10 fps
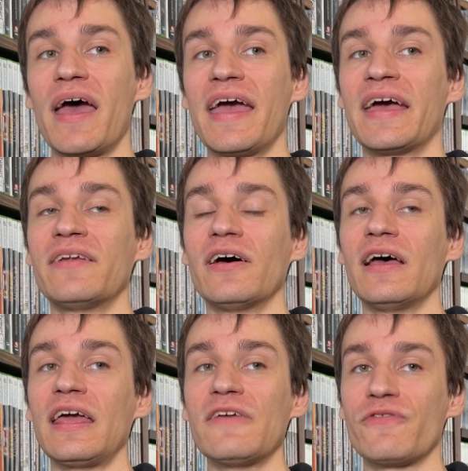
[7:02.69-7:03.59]
And
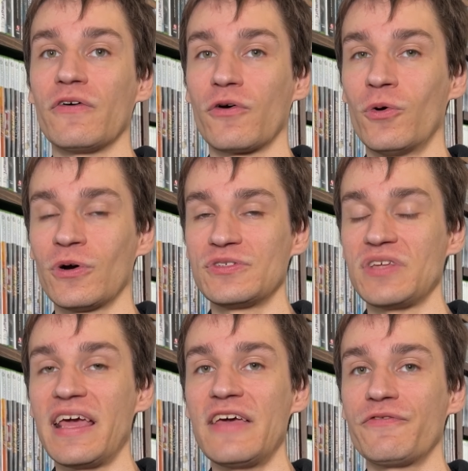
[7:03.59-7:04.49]
of course,
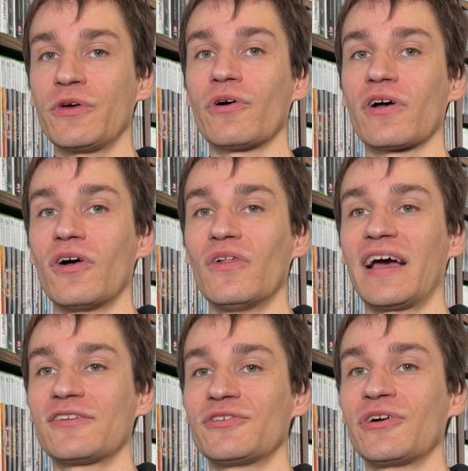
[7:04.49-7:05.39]
if you're a
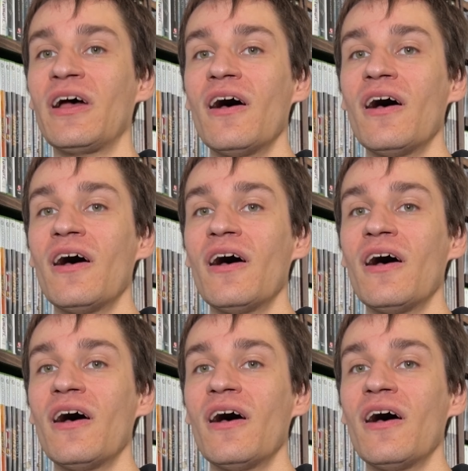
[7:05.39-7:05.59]
collector,